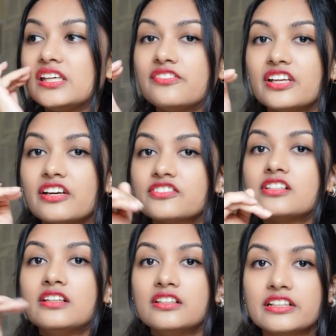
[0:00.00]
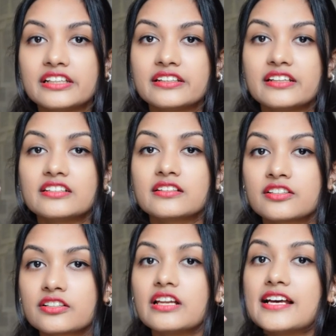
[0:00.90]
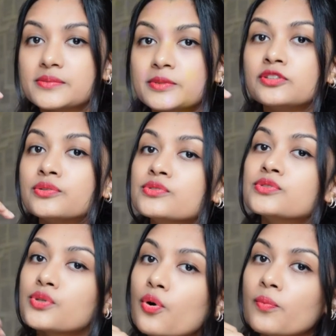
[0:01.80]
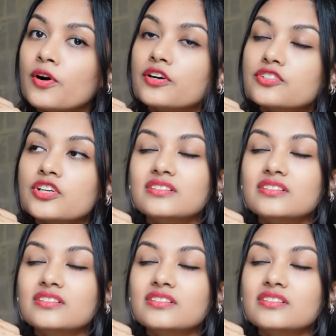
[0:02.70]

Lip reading: Even after learning that the girl has been through so much,